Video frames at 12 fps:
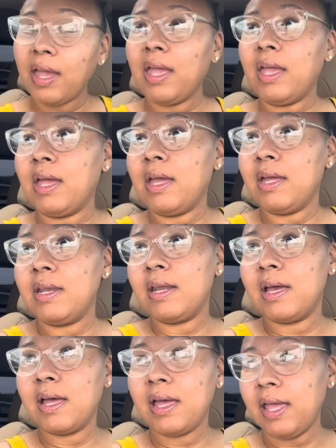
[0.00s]

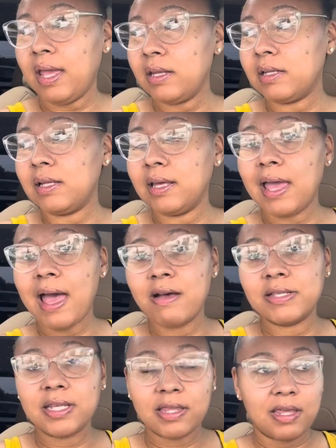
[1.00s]
and handling
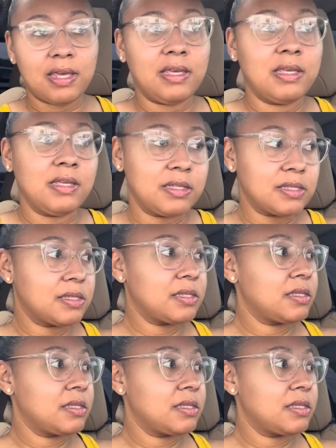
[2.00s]
housing things